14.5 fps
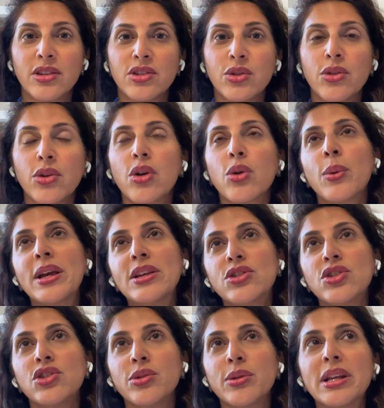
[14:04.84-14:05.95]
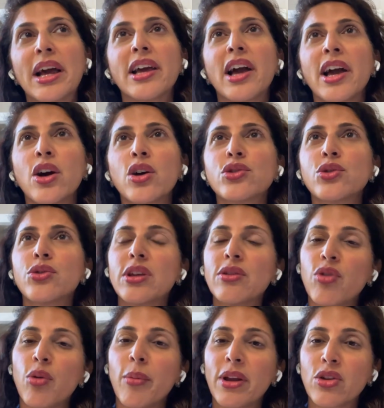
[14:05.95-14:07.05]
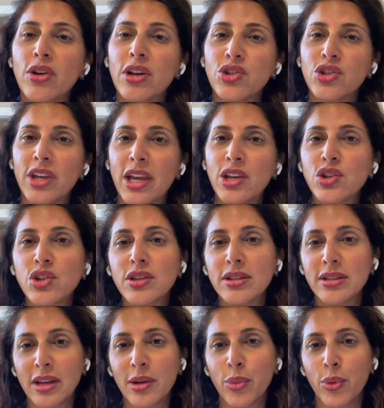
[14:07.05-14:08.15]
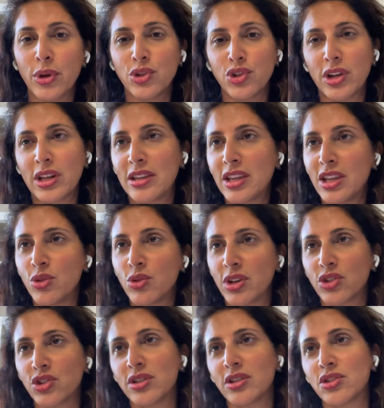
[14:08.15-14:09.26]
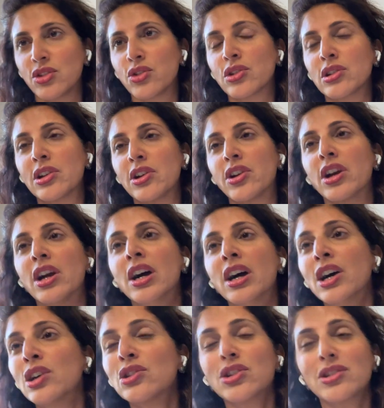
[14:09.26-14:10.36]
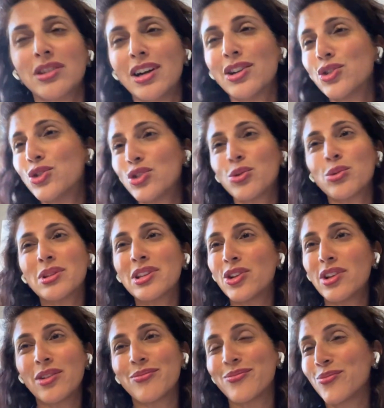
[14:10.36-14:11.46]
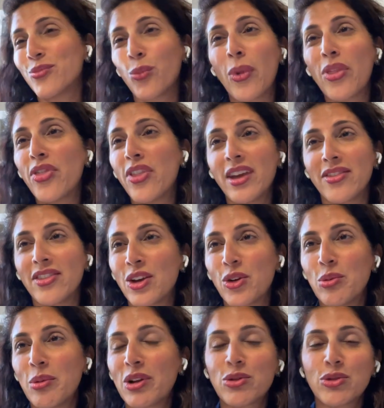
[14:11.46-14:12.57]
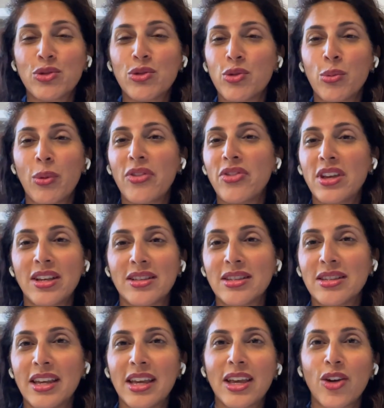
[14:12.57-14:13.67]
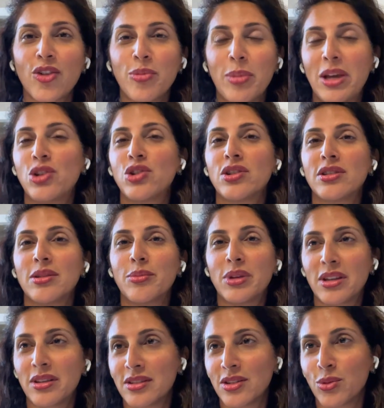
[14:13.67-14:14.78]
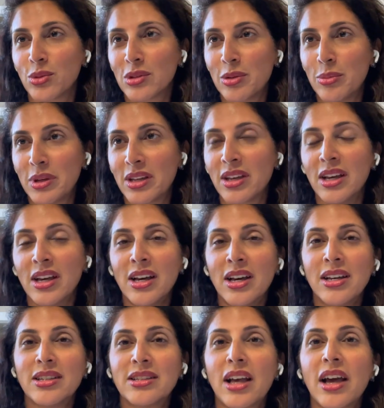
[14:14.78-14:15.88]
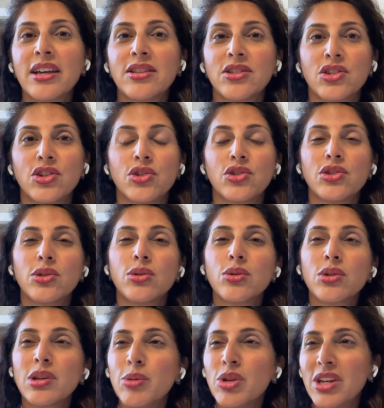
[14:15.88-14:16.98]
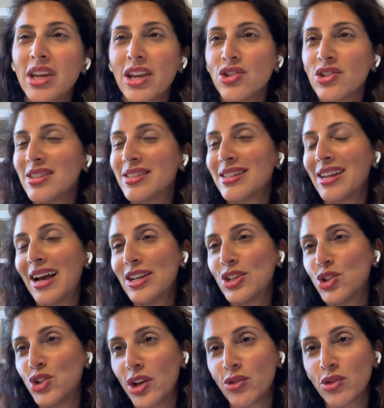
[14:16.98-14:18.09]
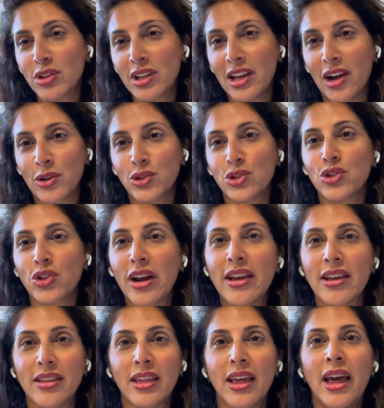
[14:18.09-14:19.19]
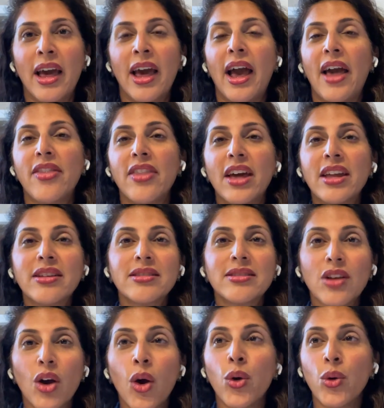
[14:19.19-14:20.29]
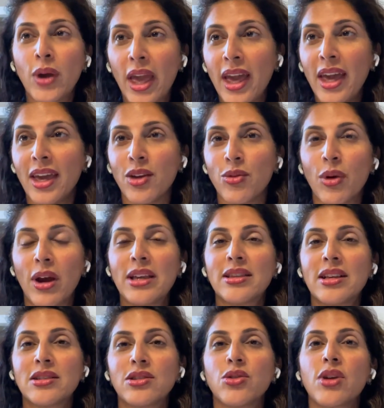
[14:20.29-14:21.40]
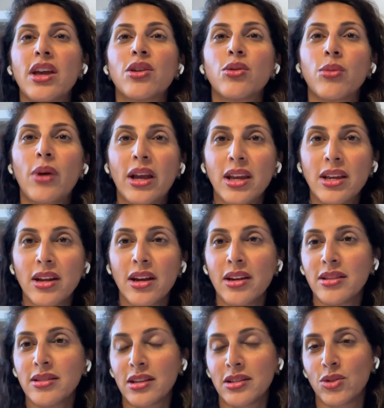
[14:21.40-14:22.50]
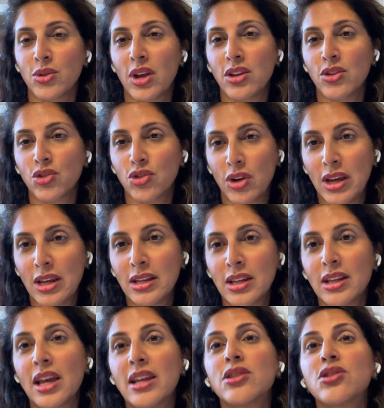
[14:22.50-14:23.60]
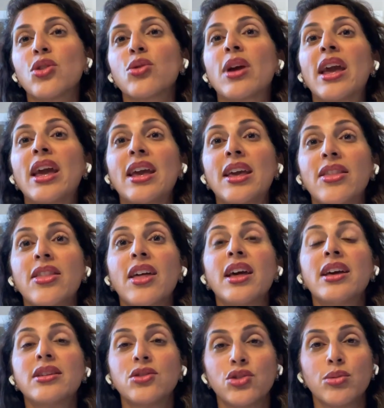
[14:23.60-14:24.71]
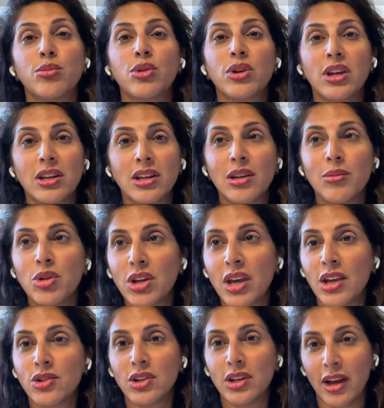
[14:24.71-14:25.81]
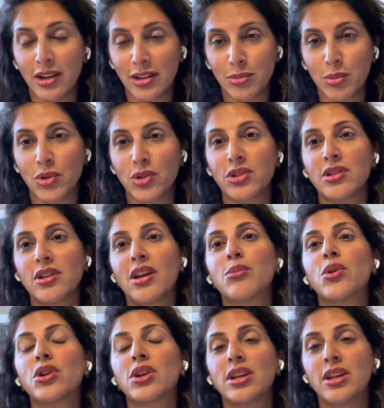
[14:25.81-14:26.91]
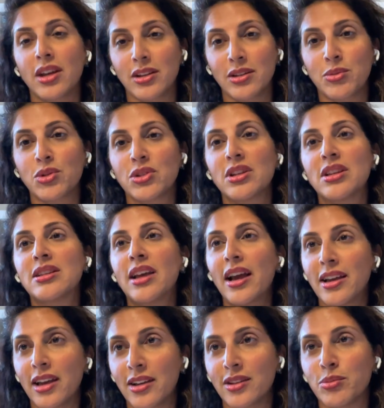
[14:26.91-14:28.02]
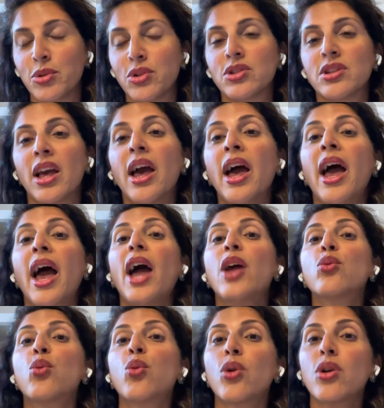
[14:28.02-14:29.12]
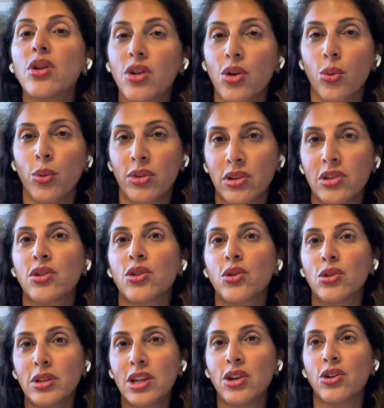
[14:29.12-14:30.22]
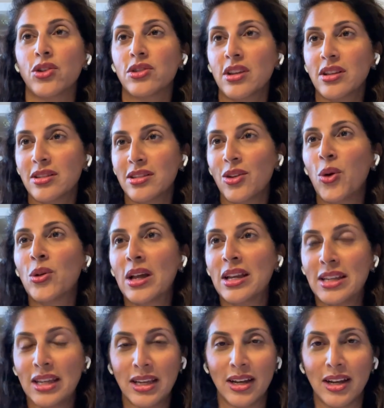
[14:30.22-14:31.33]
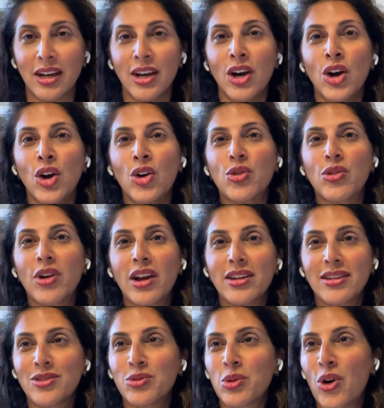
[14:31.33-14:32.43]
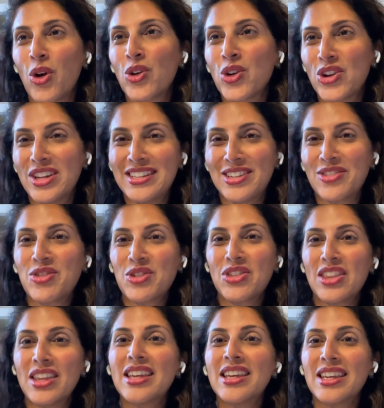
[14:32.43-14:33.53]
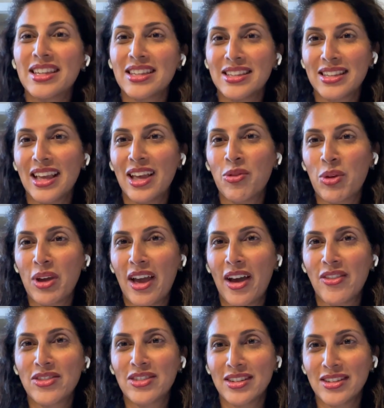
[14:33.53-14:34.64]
And so there are ways to do it. I also think from a medical education standpoint, John, I think you touched on this earlier. Look, doctors are really good at one thing. They go to medical school for one thing. It's to take care of patients, and because they're really big science nerds. So communication is not generally our strength. And that is okay, right? That's okay to recognize, that's okay to train in, and it's okay then to bring in communication experts and marketing experts and tech experts and work with clinical leaders. That's the whole idea, right? Is we're all good at different things, and we have to.